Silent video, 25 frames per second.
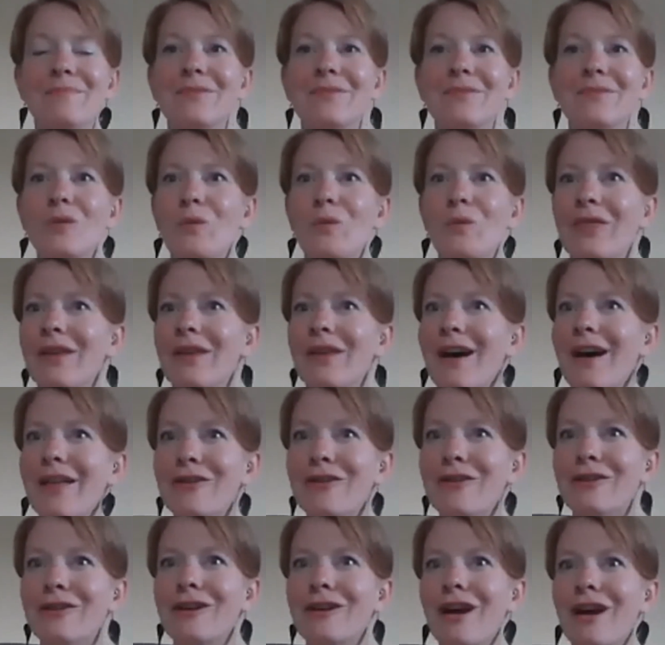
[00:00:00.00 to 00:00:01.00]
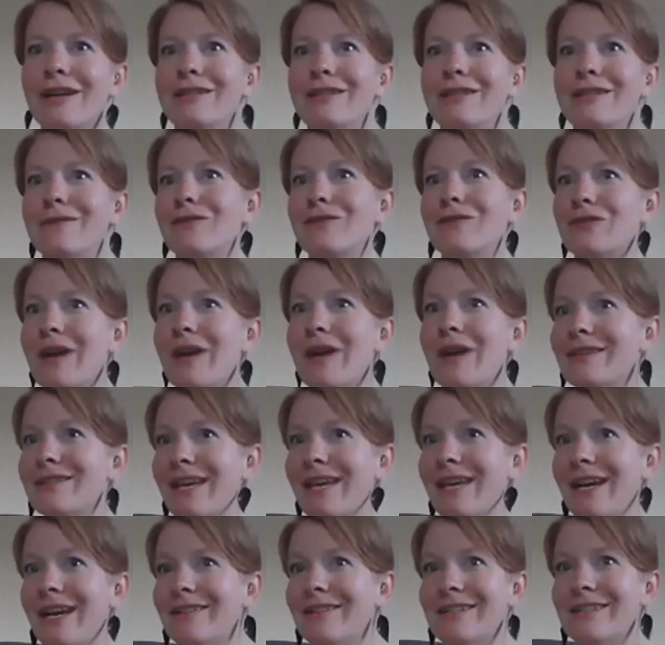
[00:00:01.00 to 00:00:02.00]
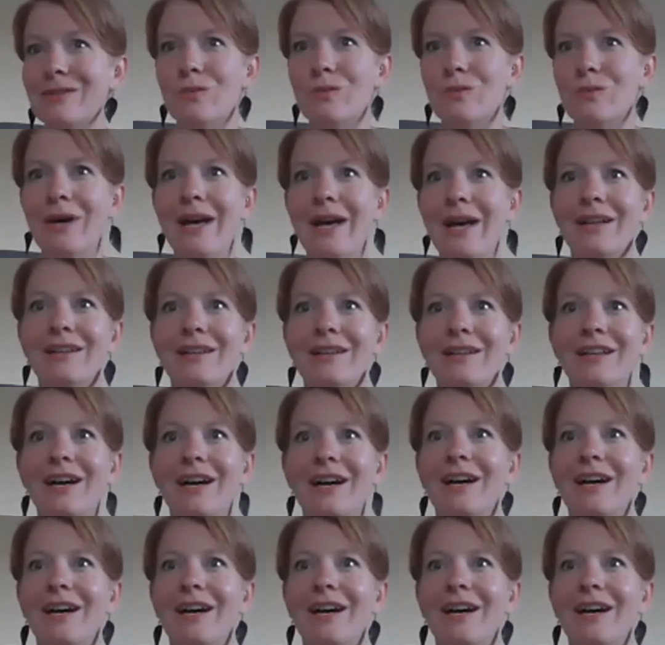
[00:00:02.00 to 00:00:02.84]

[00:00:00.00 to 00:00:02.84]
with other kinds of direct care as well.